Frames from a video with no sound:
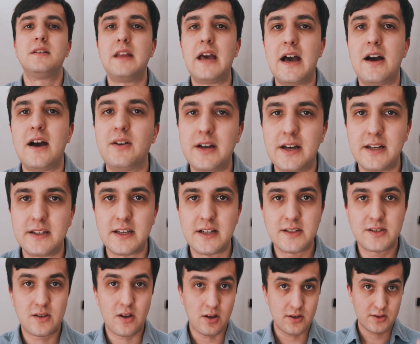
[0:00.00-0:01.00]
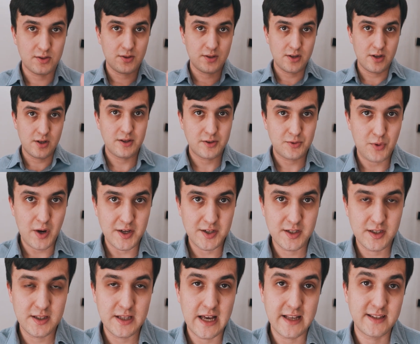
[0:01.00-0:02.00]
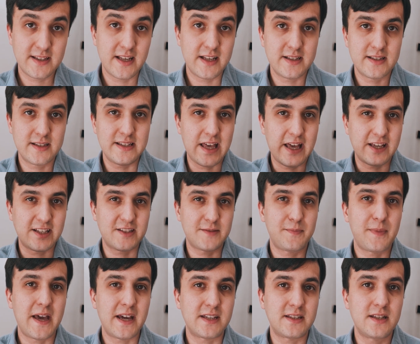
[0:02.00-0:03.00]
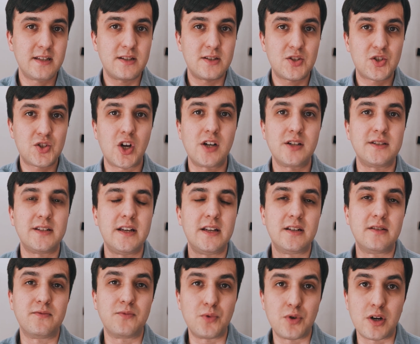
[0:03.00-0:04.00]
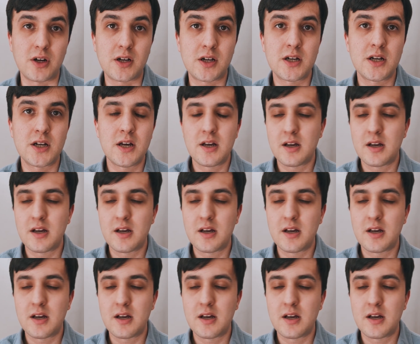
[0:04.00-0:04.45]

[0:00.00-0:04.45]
Now, there's also another question that says expected start date of work.